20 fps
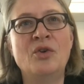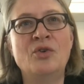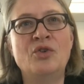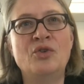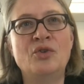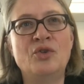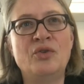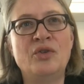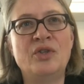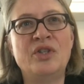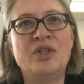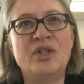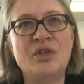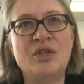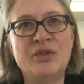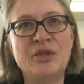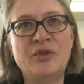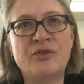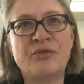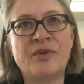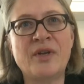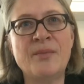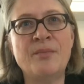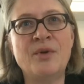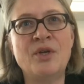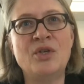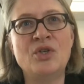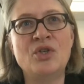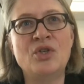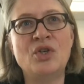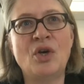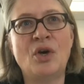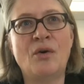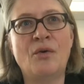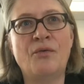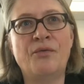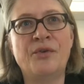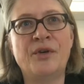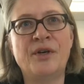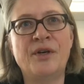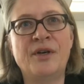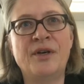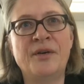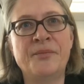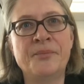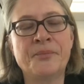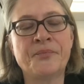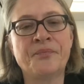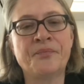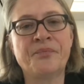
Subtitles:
due to disagreement over